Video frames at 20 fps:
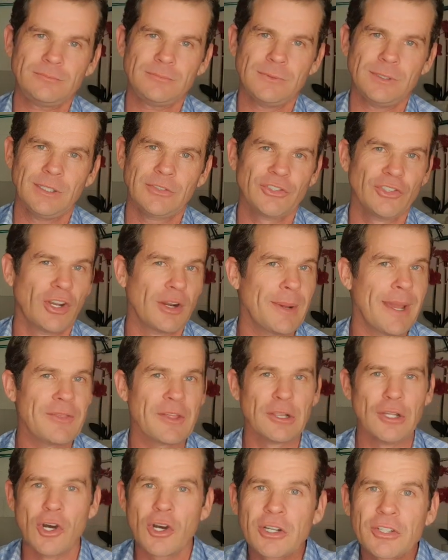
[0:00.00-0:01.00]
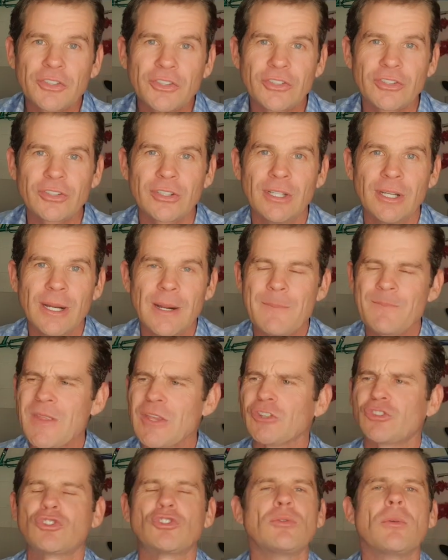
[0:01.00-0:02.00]
It's not about the looks.
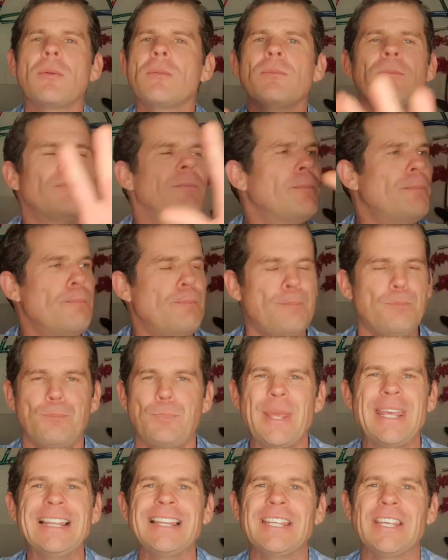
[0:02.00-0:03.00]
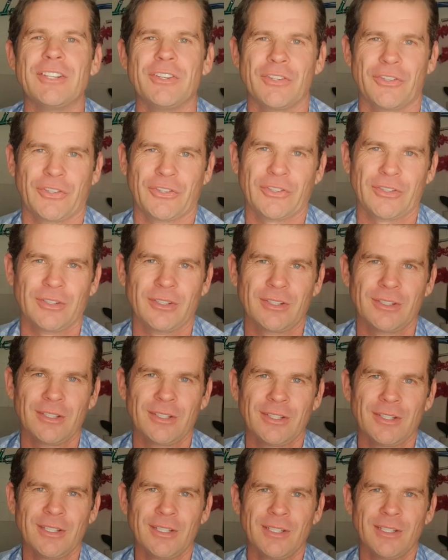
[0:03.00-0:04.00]
There's billions,
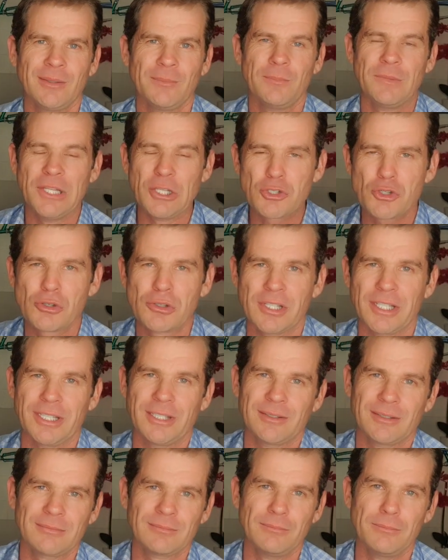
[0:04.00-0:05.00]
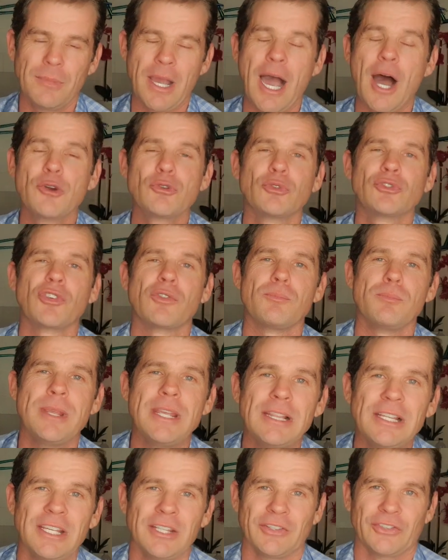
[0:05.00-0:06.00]
literally hundreds of
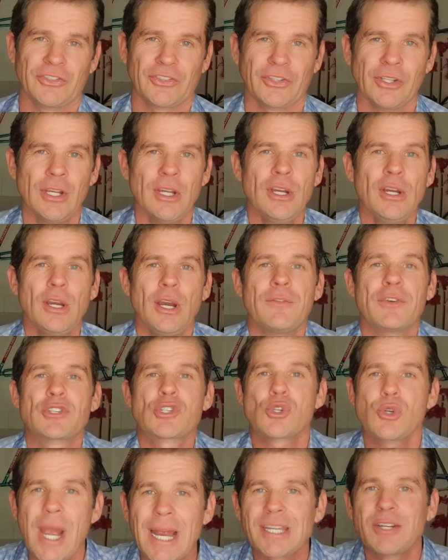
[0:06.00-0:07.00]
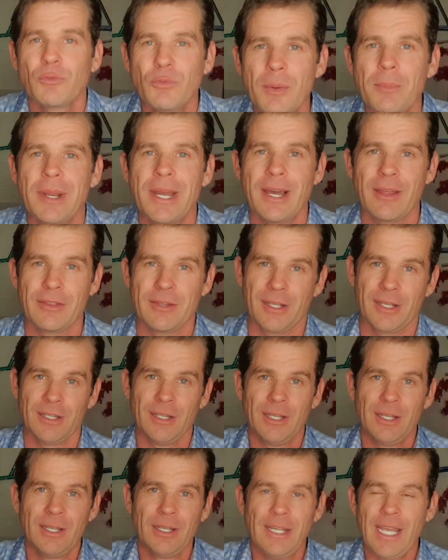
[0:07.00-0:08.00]
millions of attractive women out there.
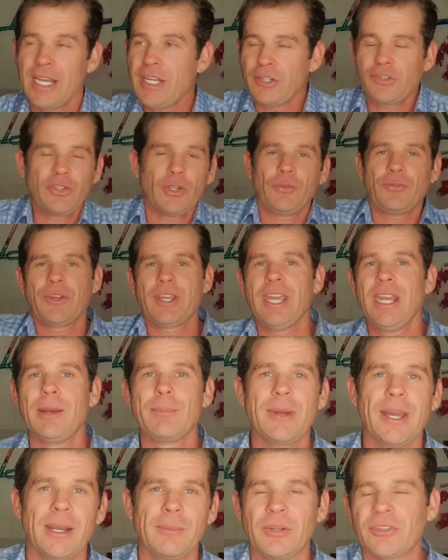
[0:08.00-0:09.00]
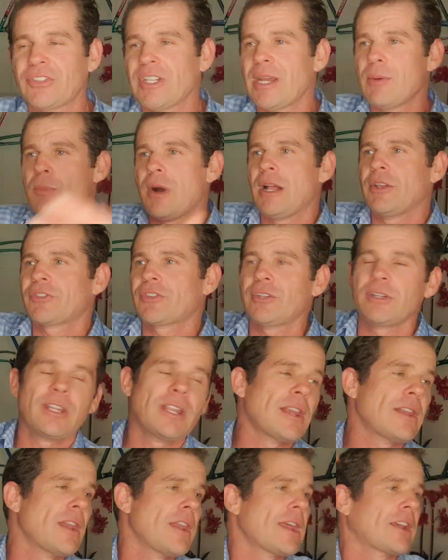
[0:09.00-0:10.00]
And you sort of forget about them. You see them once and
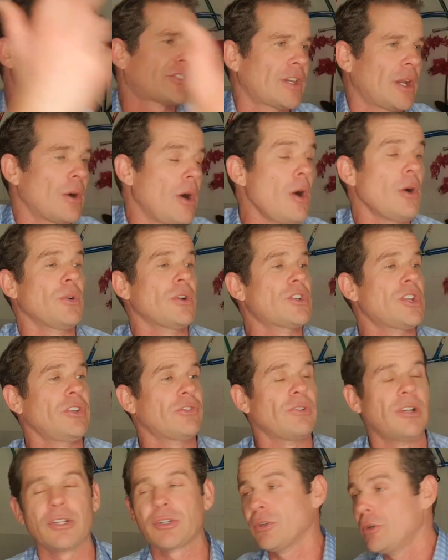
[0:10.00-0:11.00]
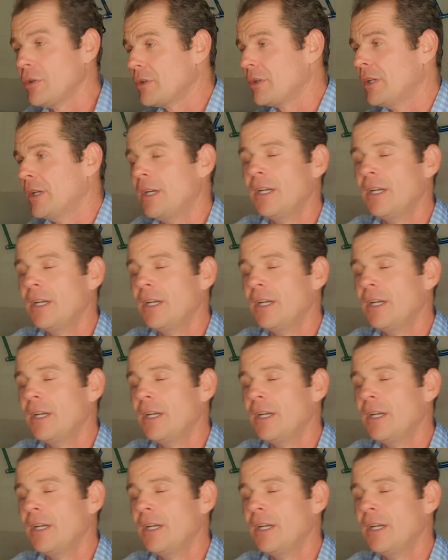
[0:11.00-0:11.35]
then the next girl, oh, well, she's really good.